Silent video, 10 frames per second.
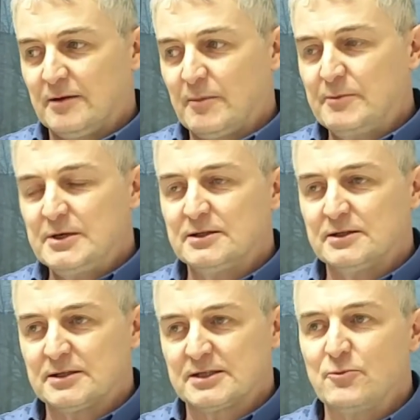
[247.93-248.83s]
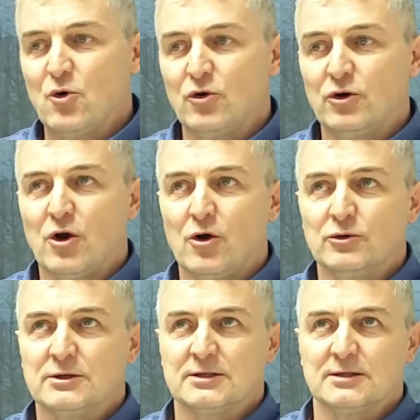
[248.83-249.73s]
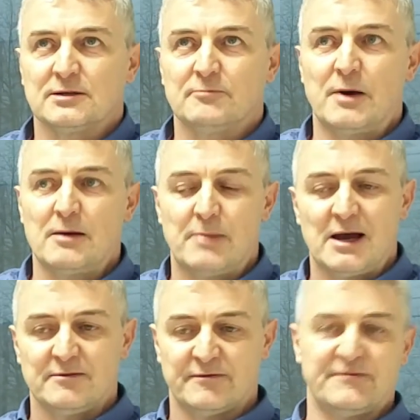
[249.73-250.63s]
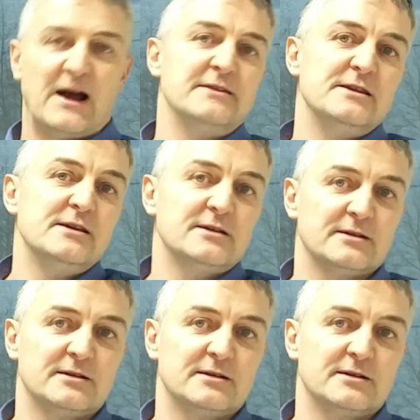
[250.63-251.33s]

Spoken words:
maybe a small note by funding